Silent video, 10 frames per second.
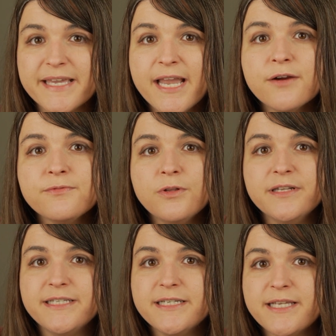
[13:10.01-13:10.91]
careful
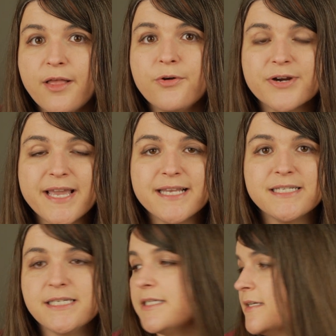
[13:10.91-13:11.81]
and
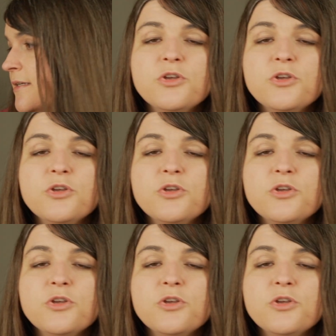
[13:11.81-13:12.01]
detail-oriented.